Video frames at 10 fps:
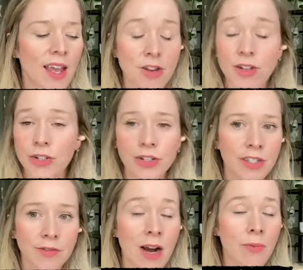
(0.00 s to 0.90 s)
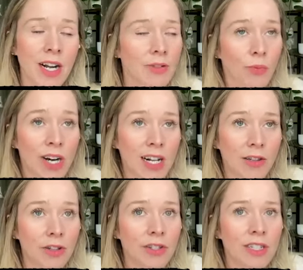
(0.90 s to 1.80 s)
And you're totally right. When I
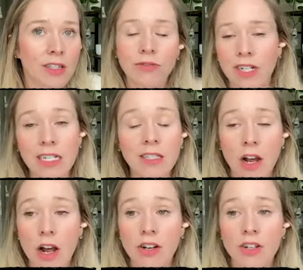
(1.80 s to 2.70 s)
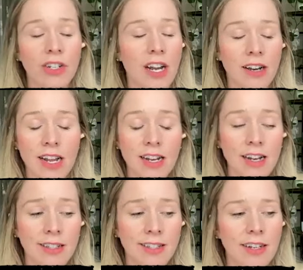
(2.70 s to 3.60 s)
looked at the research,
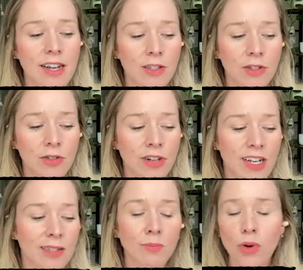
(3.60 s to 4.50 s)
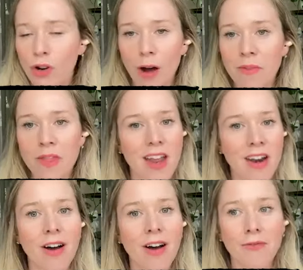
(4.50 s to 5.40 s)
it's more common
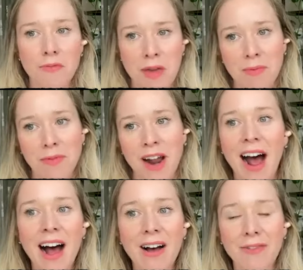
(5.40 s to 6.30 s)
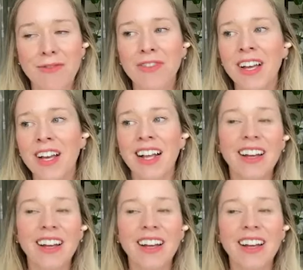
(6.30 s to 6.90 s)
than not for people to have,